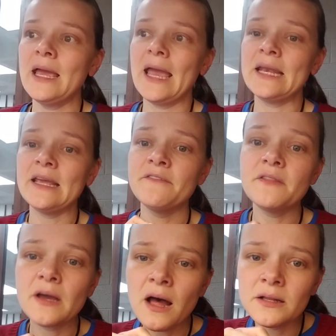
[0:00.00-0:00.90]
And if the
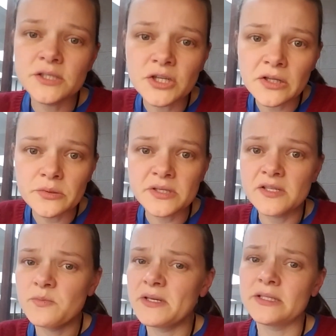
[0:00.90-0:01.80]
college
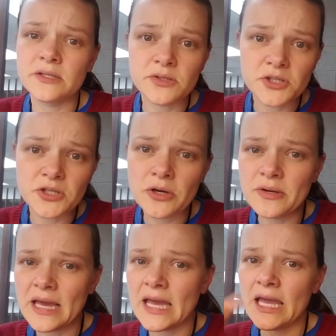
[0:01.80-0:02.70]
closes because there's a snow
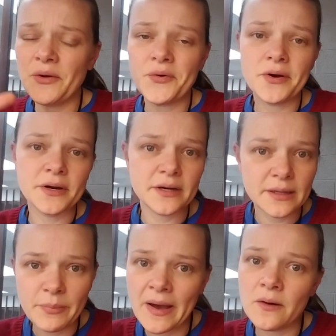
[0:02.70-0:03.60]
day or
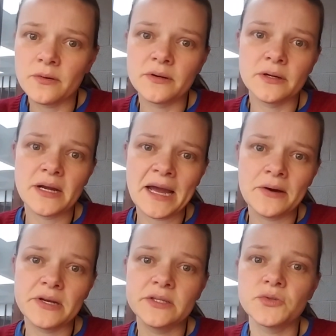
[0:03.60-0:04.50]
power
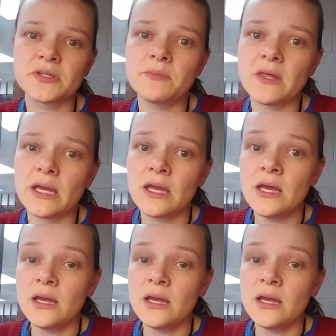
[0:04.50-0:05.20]
outage or something,